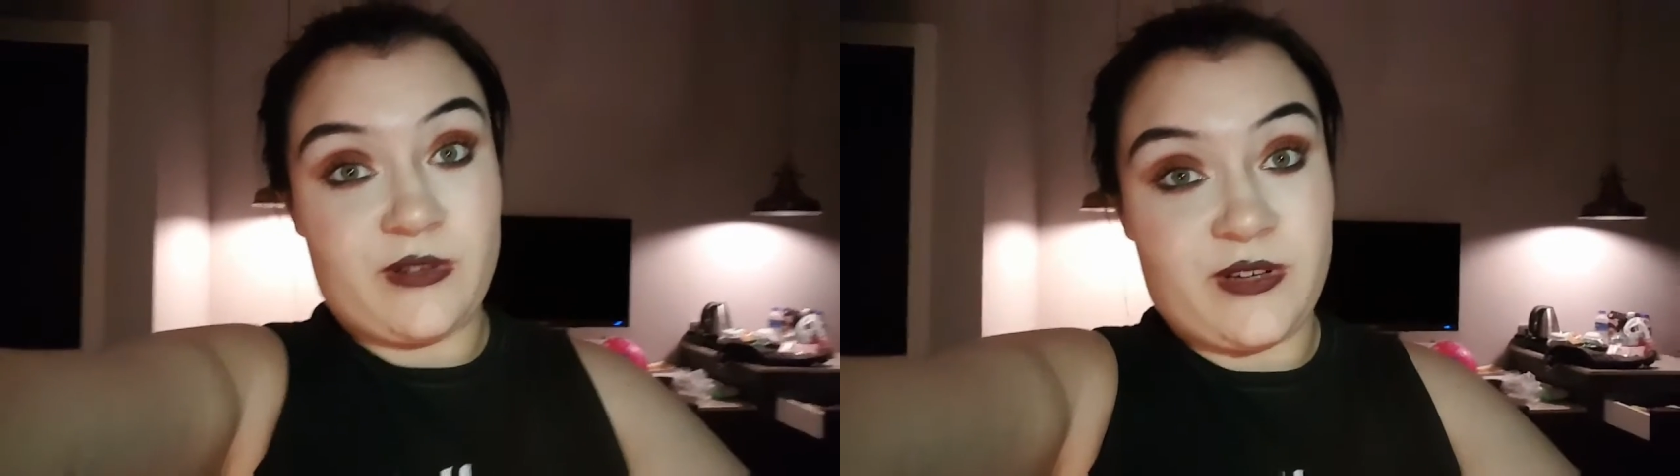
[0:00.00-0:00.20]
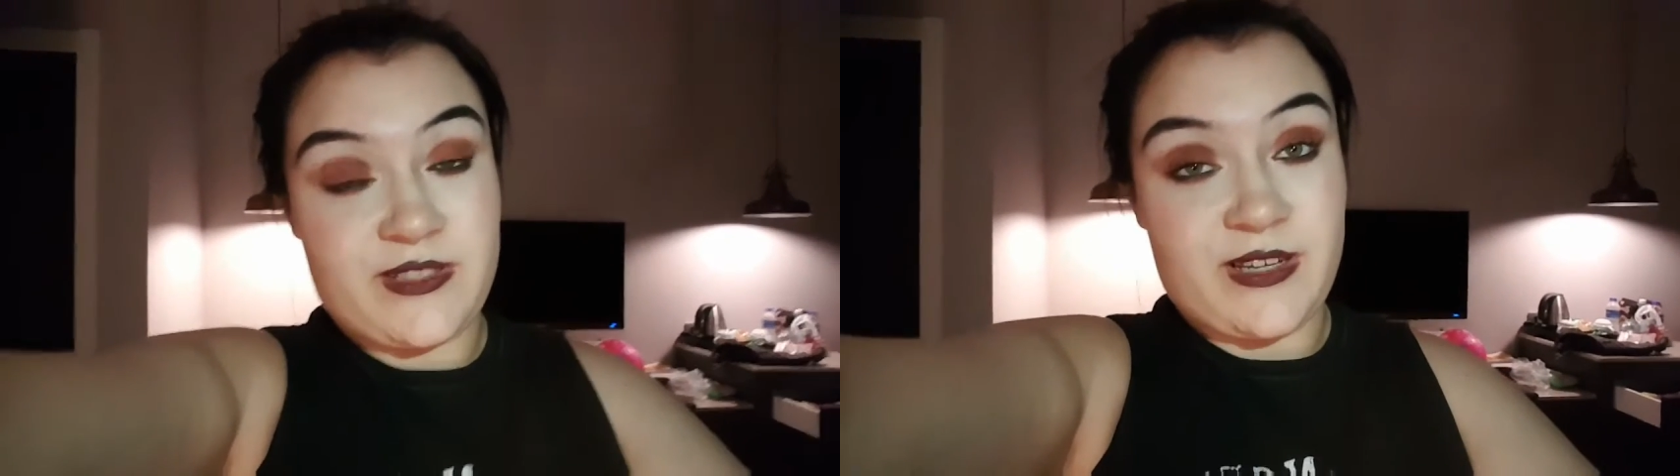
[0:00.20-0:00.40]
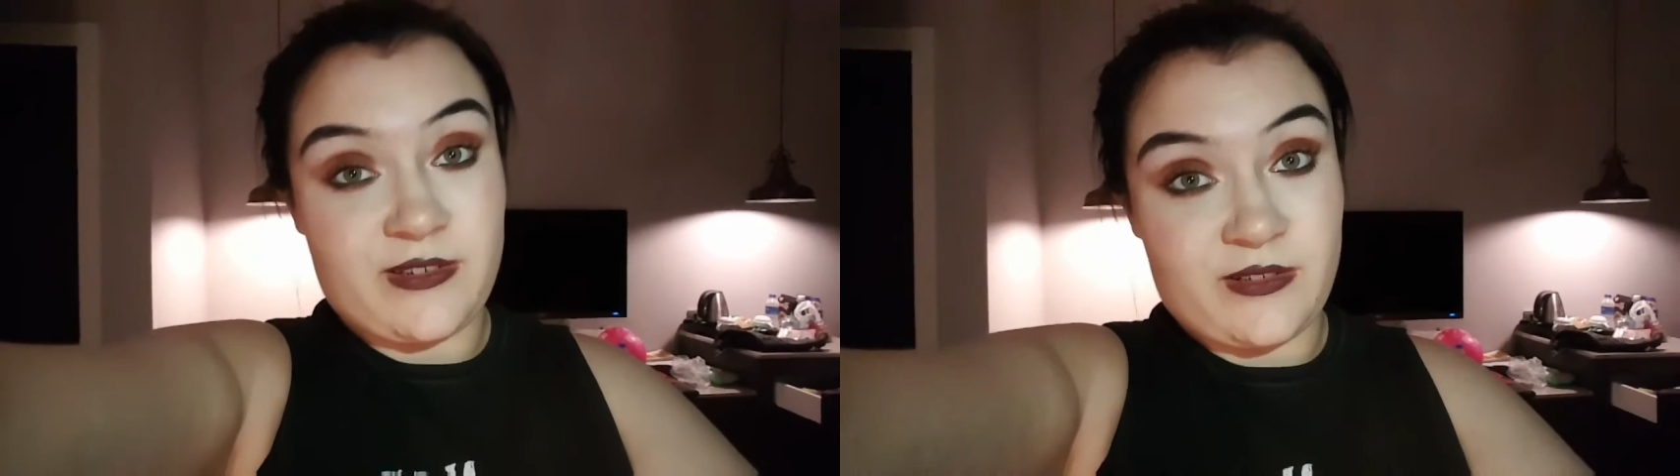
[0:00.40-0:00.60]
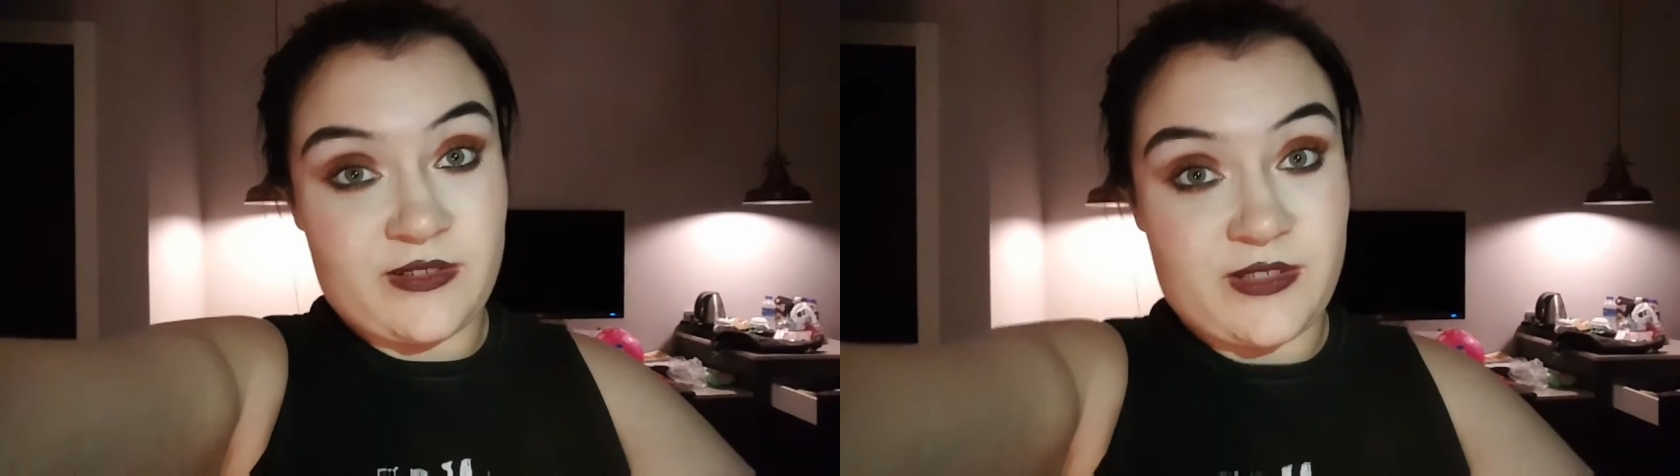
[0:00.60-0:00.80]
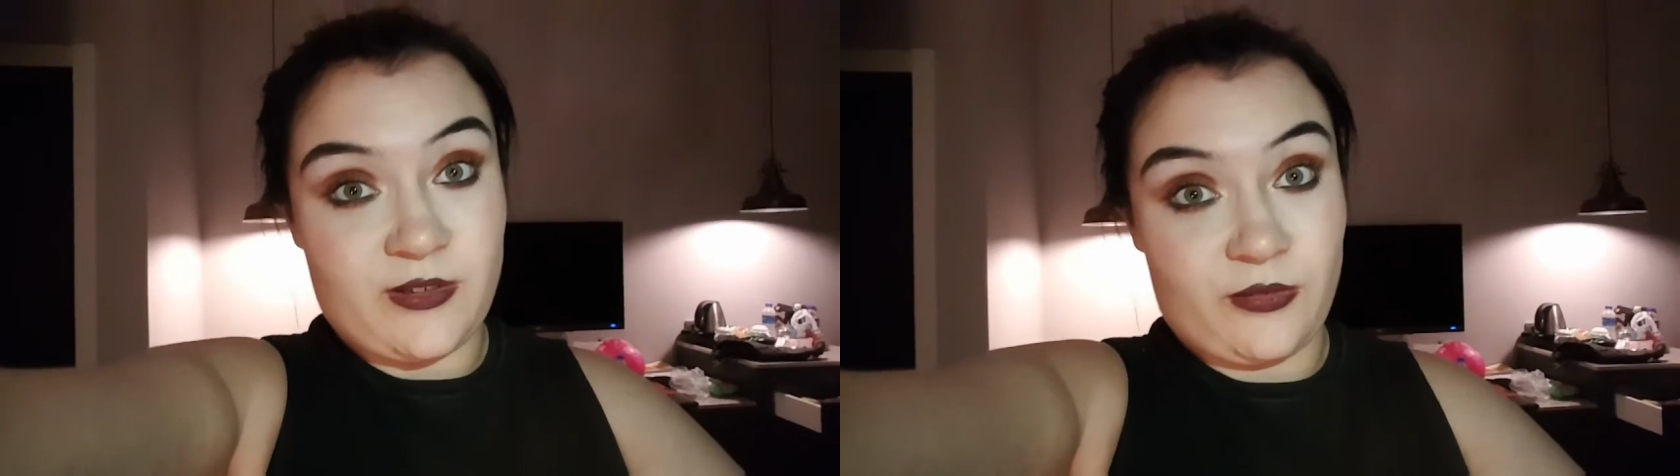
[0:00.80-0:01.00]
in
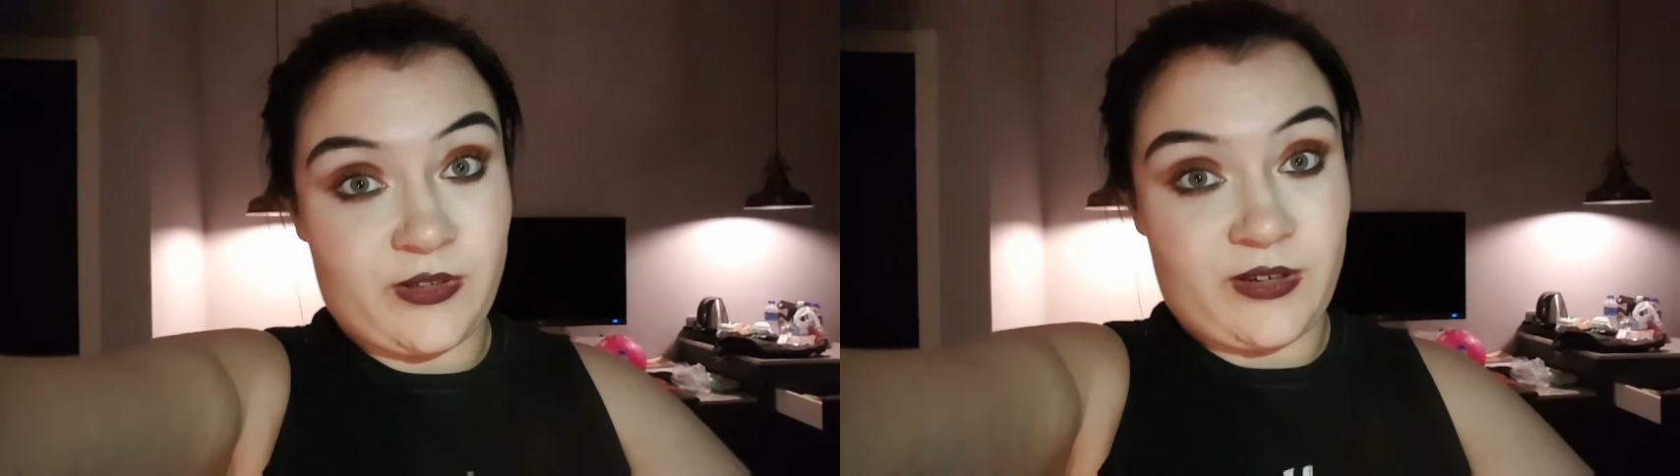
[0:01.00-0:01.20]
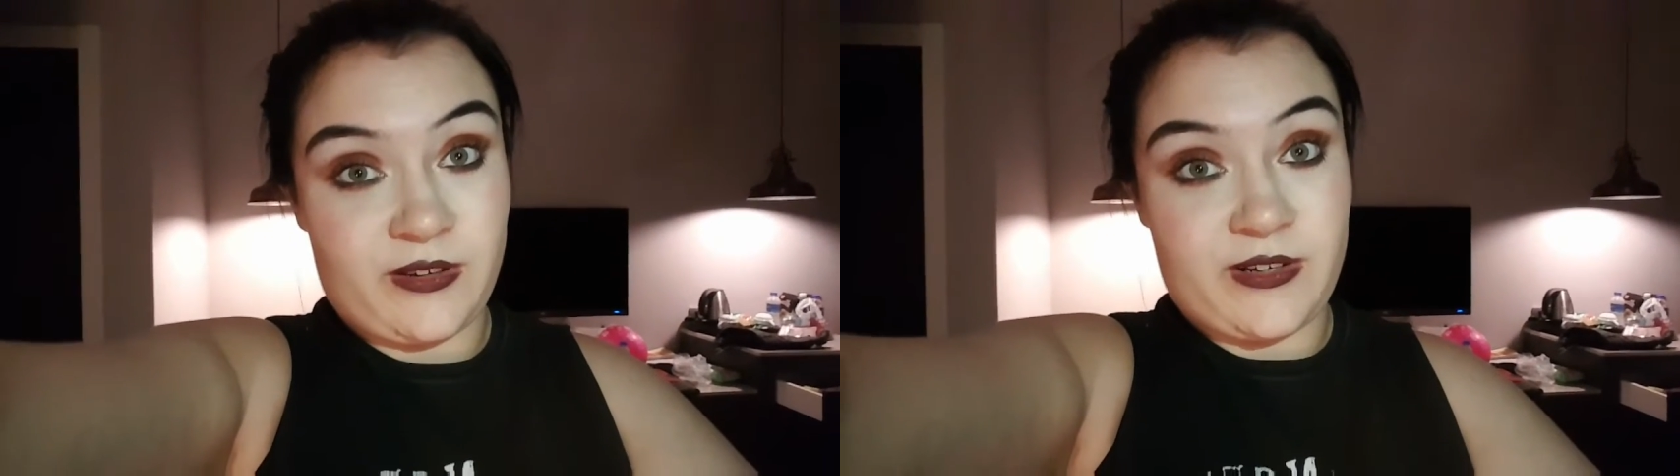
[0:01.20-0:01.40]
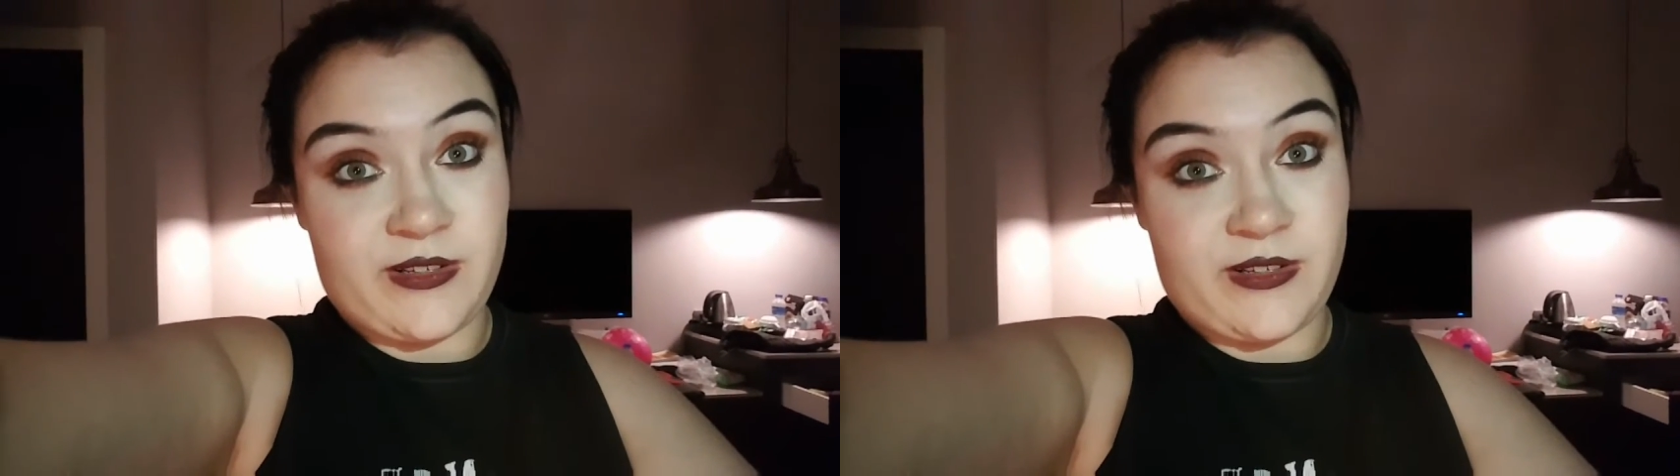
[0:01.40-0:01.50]
attendance on the night,